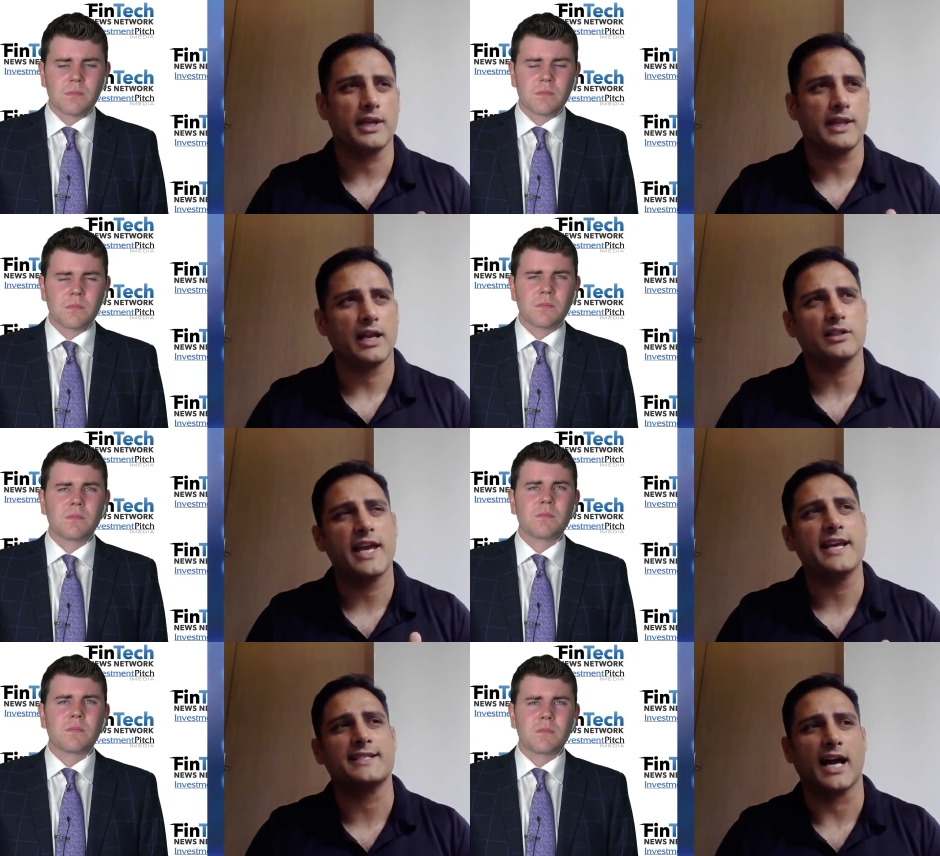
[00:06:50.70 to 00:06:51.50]
Speaker 1: that'll
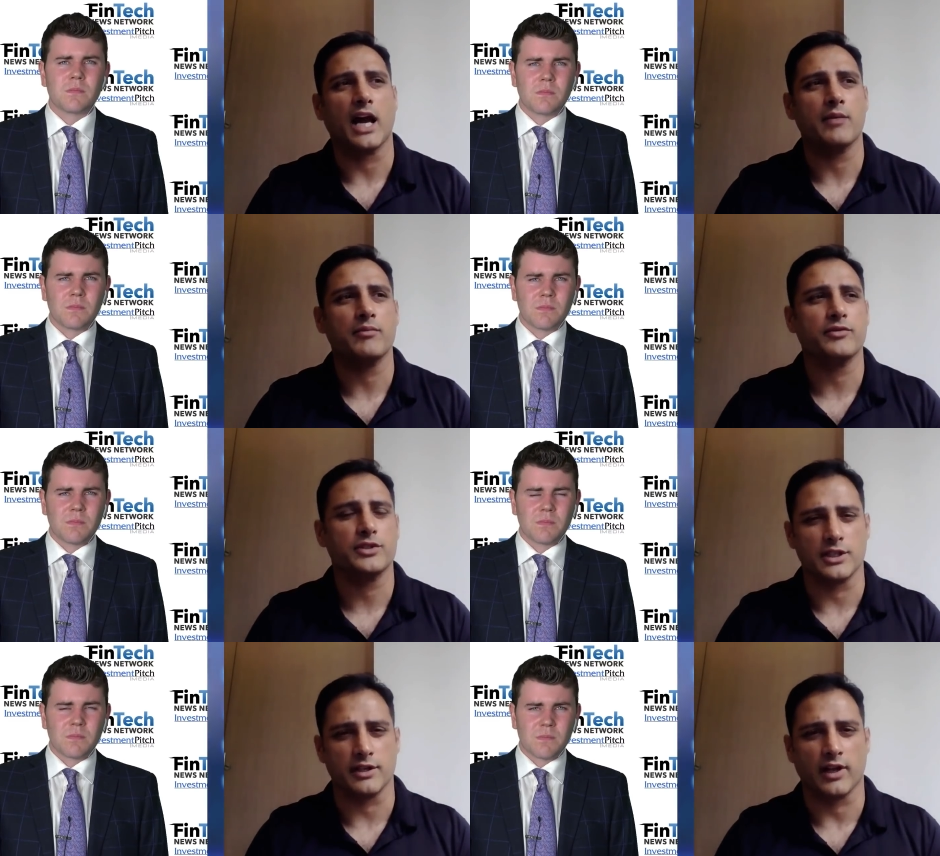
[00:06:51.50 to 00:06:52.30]
take time
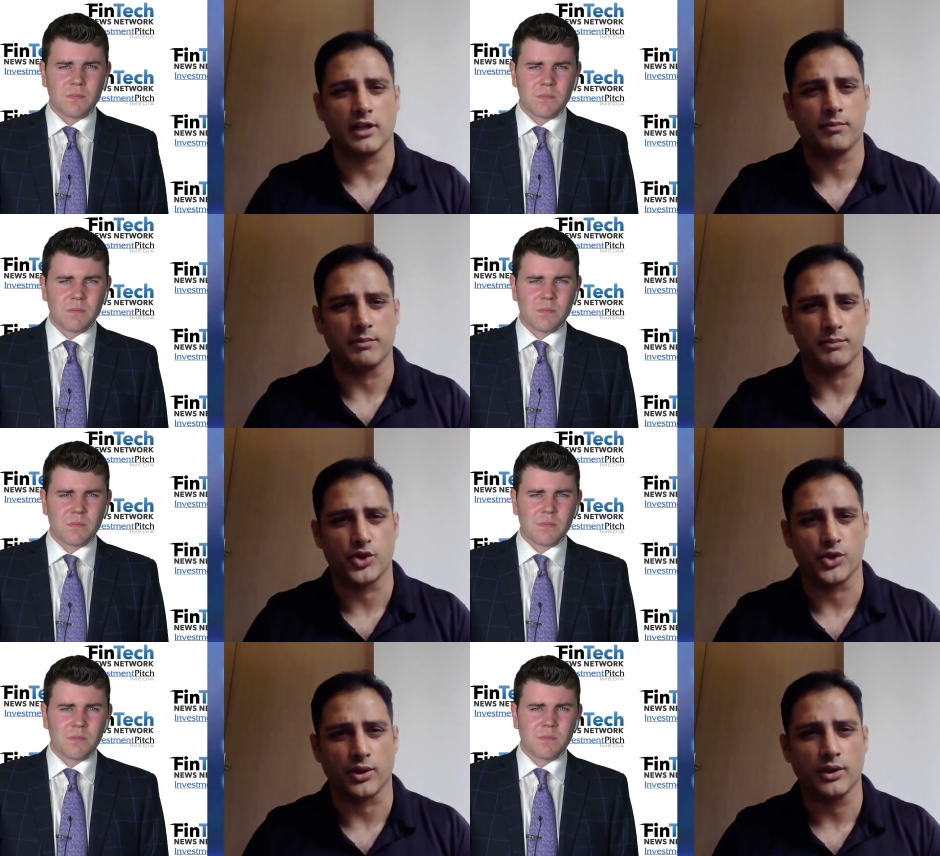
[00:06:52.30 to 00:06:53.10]
to develop and
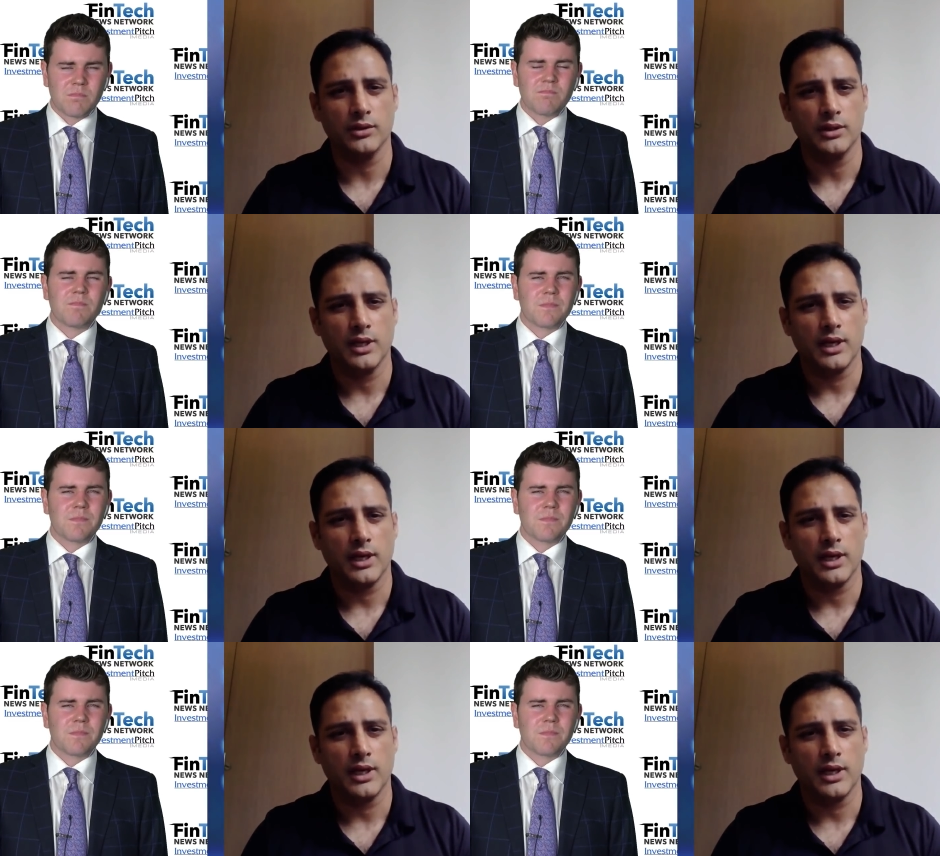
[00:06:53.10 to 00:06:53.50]
mature.